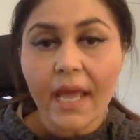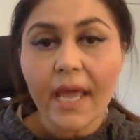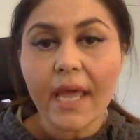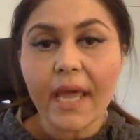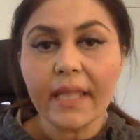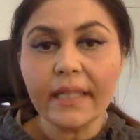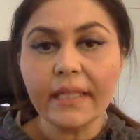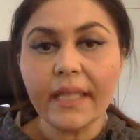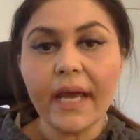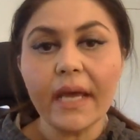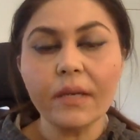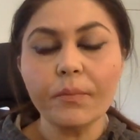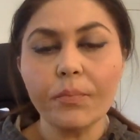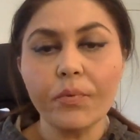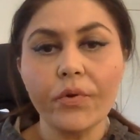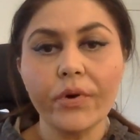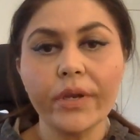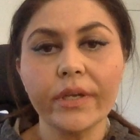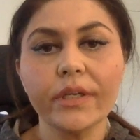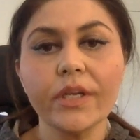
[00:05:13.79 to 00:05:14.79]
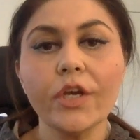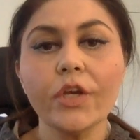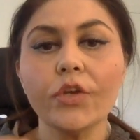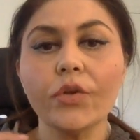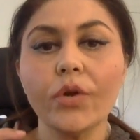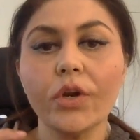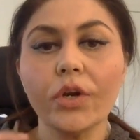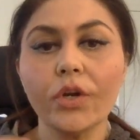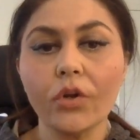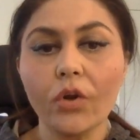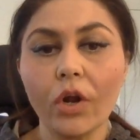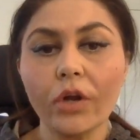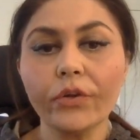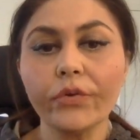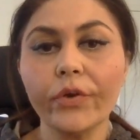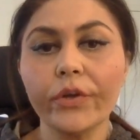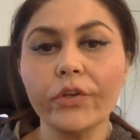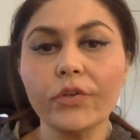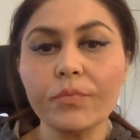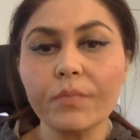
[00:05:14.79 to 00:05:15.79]
at that point you are not
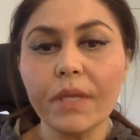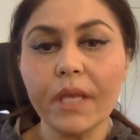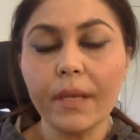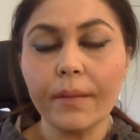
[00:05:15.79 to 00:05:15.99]
going to be